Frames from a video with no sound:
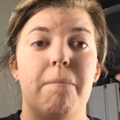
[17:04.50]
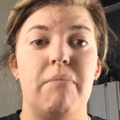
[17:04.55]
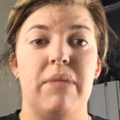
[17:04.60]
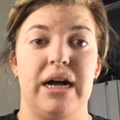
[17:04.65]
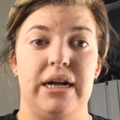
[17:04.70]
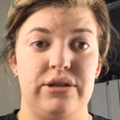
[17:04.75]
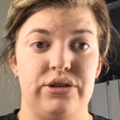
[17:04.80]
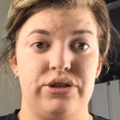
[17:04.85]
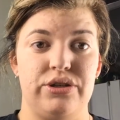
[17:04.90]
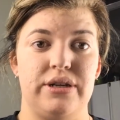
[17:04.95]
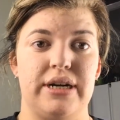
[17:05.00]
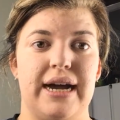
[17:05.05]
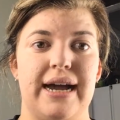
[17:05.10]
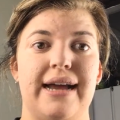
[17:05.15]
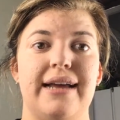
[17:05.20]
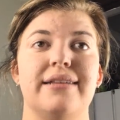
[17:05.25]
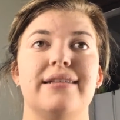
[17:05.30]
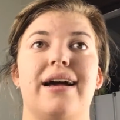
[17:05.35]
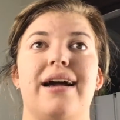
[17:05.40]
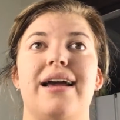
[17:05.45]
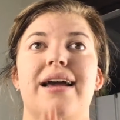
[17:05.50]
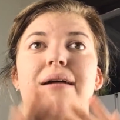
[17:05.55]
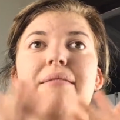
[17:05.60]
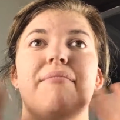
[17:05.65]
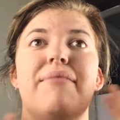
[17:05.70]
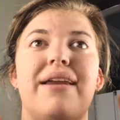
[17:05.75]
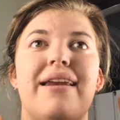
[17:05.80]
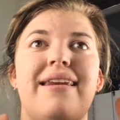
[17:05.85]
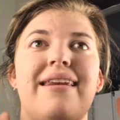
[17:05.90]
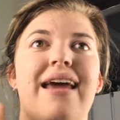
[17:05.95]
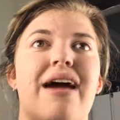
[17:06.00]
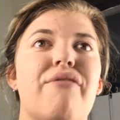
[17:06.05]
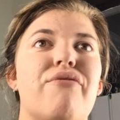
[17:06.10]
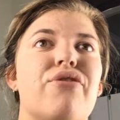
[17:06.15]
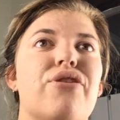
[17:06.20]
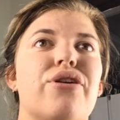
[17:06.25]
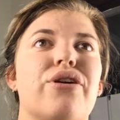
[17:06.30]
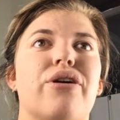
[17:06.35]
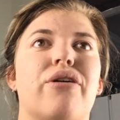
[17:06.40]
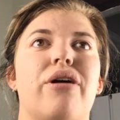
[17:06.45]
much, you guys. I am
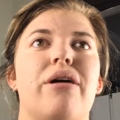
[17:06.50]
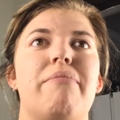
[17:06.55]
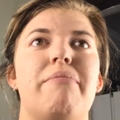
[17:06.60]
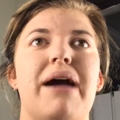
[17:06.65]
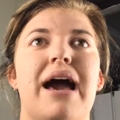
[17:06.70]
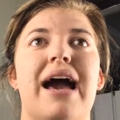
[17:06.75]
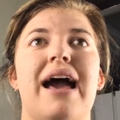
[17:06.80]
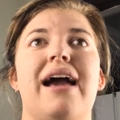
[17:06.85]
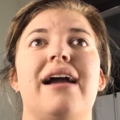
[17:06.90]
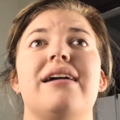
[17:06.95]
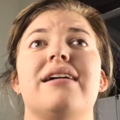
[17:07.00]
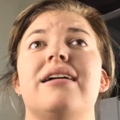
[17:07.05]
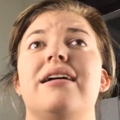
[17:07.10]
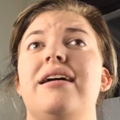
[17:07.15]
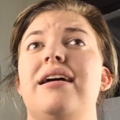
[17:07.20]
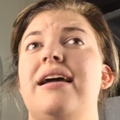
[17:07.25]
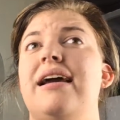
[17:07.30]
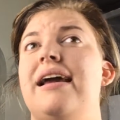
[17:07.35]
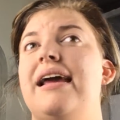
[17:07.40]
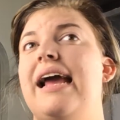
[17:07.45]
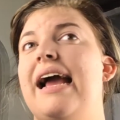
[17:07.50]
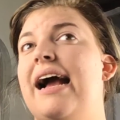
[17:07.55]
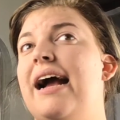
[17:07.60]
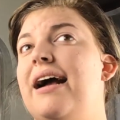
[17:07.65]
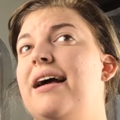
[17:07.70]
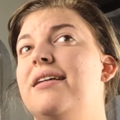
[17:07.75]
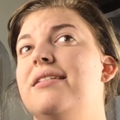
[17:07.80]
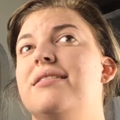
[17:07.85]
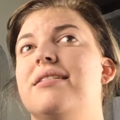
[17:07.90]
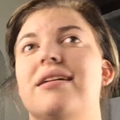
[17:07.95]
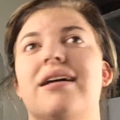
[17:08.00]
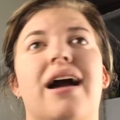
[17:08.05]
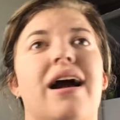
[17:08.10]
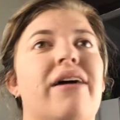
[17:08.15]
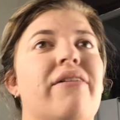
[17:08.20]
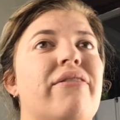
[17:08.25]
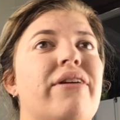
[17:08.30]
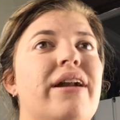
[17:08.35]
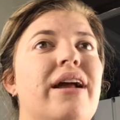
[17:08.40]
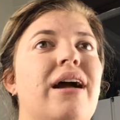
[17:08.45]
never going back. It has
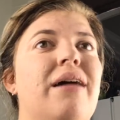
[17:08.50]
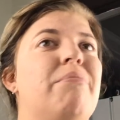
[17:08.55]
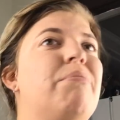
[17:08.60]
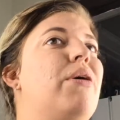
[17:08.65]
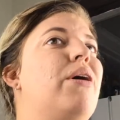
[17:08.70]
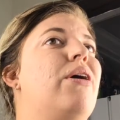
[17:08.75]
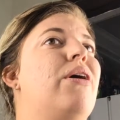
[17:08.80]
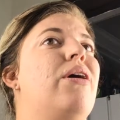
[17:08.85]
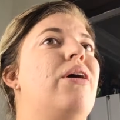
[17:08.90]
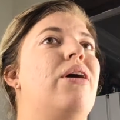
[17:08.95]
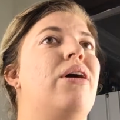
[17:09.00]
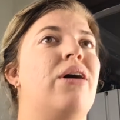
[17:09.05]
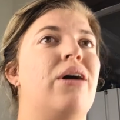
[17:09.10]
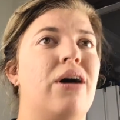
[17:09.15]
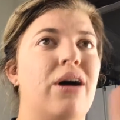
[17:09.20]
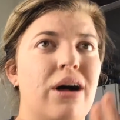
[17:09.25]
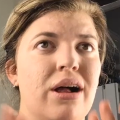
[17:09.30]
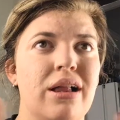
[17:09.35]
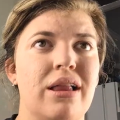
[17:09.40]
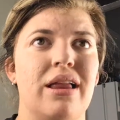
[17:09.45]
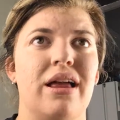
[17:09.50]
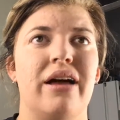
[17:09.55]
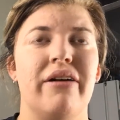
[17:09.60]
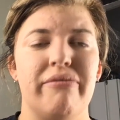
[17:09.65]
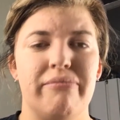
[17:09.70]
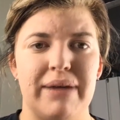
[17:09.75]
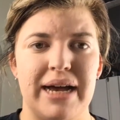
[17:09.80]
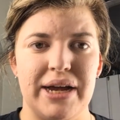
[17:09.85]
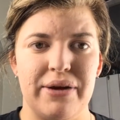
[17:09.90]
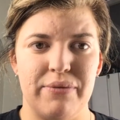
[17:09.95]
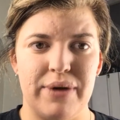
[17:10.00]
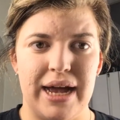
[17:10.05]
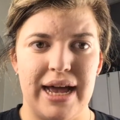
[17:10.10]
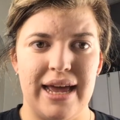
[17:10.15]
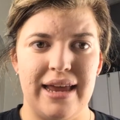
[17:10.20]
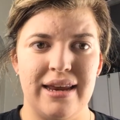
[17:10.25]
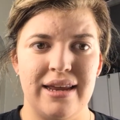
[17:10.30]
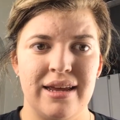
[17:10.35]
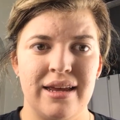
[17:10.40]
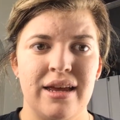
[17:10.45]
covered up all of my
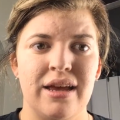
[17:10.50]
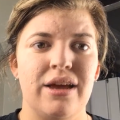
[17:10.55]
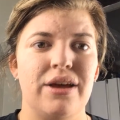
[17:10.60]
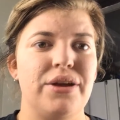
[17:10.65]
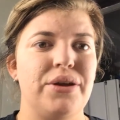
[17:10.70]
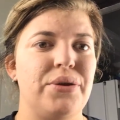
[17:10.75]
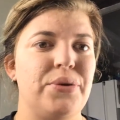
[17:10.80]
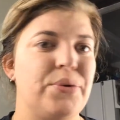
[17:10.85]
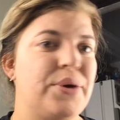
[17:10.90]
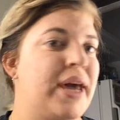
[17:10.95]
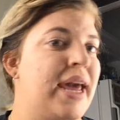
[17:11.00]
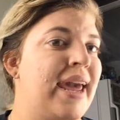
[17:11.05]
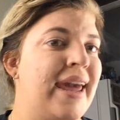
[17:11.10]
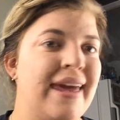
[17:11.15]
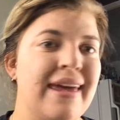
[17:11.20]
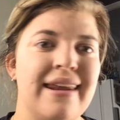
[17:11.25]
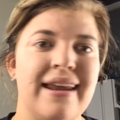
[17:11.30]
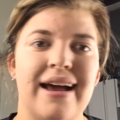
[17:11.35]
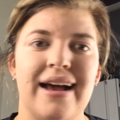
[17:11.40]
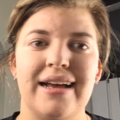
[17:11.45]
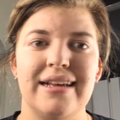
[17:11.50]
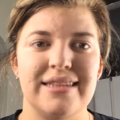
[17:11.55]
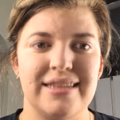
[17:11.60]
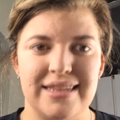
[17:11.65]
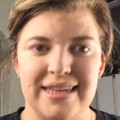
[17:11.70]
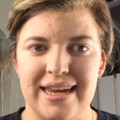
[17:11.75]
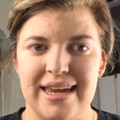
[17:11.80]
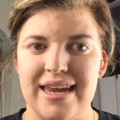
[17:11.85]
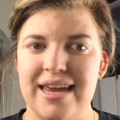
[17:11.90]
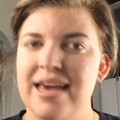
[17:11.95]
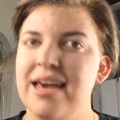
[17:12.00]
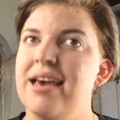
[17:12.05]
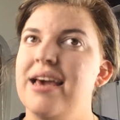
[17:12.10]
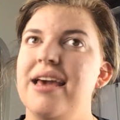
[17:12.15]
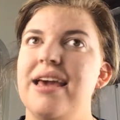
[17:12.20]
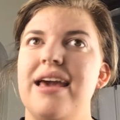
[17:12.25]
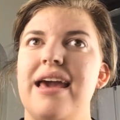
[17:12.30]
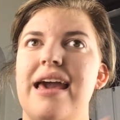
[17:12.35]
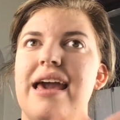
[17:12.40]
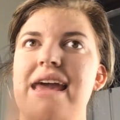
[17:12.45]
red. You cannot see
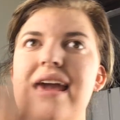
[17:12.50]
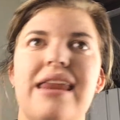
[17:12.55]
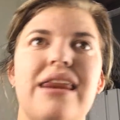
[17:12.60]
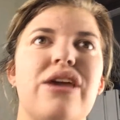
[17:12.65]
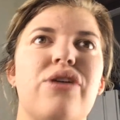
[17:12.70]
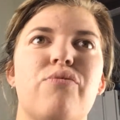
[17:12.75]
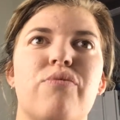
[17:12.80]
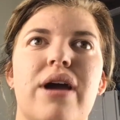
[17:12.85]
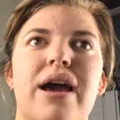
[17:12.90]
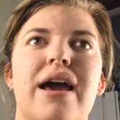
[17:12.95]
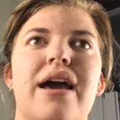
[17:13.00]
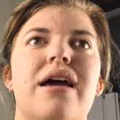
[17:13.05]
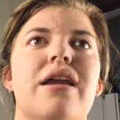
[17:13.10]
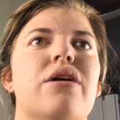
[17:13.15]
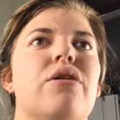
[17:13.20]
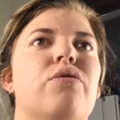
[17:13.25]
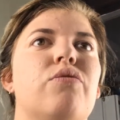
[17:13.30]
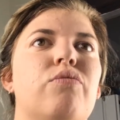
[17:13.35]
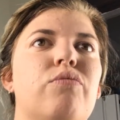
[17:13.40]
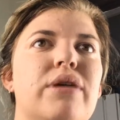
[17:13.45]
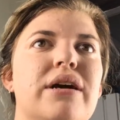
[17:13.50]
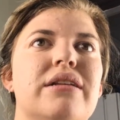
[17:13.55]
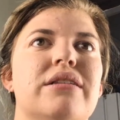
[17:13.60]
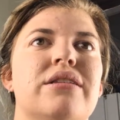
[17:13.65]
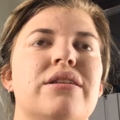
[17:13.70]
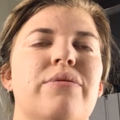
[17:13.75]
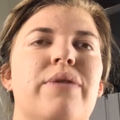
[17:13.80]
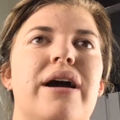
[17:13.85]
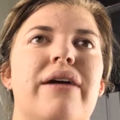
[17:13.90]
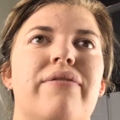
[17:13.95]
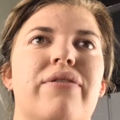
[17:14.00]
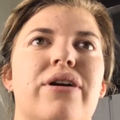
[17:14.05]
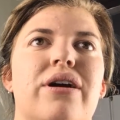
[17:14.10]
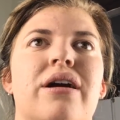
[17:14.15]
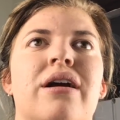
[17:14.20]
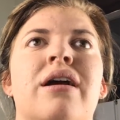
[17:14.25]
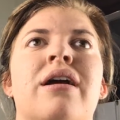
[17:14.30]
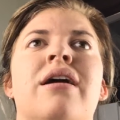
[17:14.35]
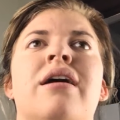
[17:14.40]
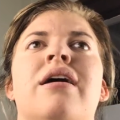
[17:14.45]
any red
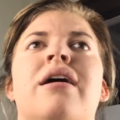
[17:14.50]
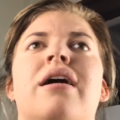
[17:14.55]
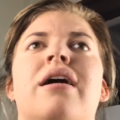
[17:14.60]
whatsoever,